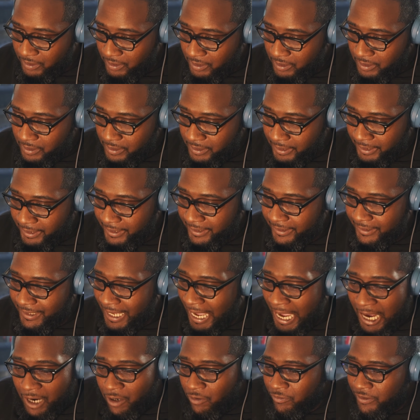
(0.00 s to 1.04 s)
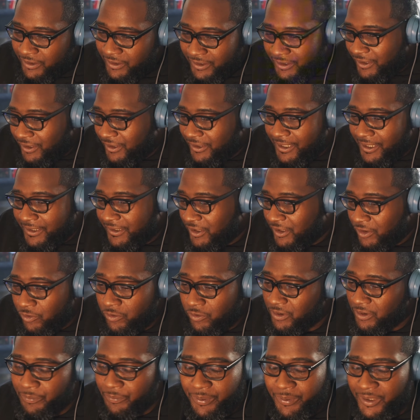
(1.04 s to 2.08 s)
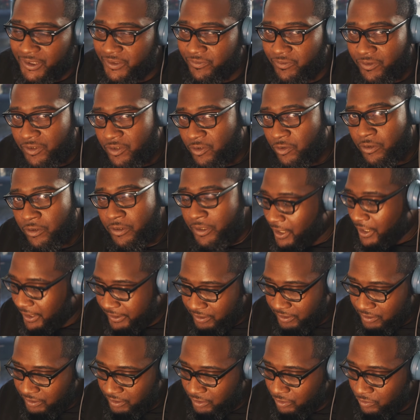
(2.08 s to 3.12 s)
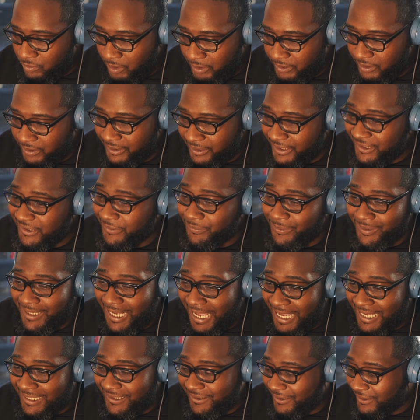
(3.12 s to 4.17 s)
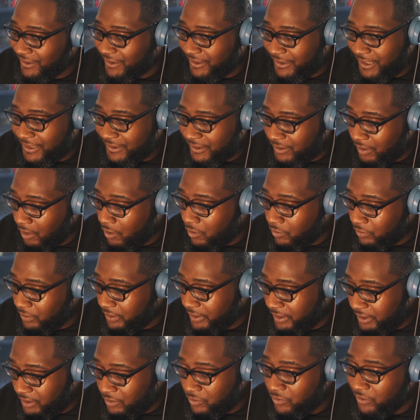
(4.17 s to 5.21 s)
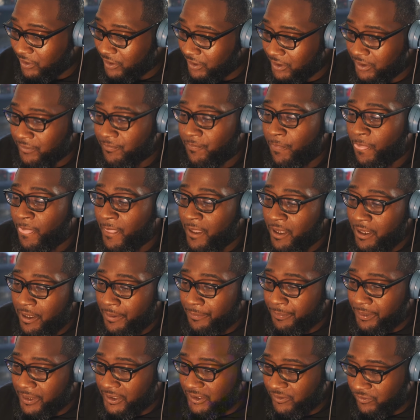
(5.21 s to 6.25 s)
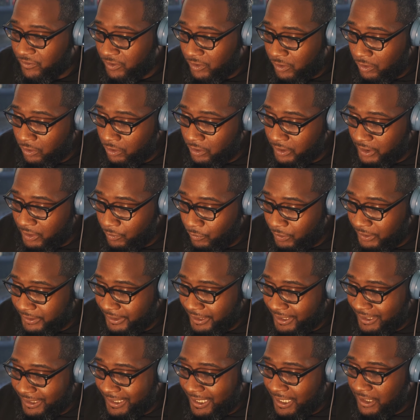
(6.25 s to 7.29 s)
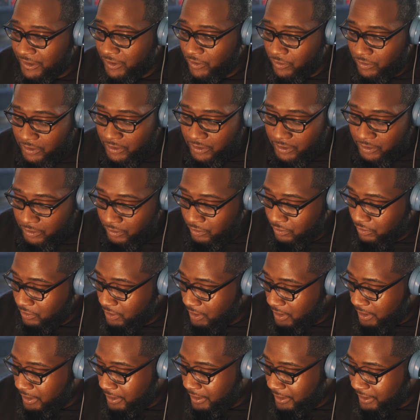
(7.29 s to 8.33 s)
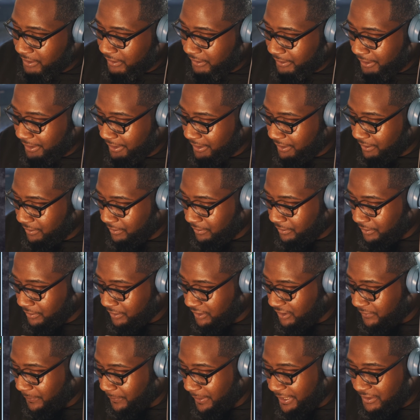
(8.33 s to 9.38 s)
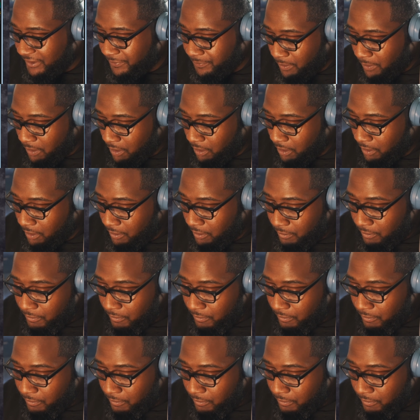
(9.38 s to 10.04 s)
And I only suggest using punch record. Others do other things, but I suggest only using punch record. And what that allows you to do is hit the space bar